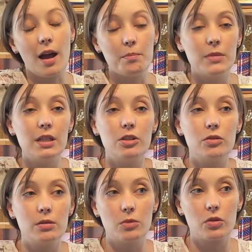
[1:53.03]
Me
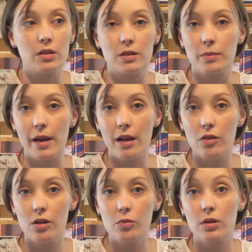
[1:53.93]
doing most of the
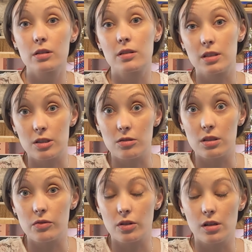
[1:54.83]
backlog work, since I do
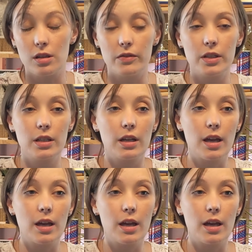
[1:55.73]
this for a living,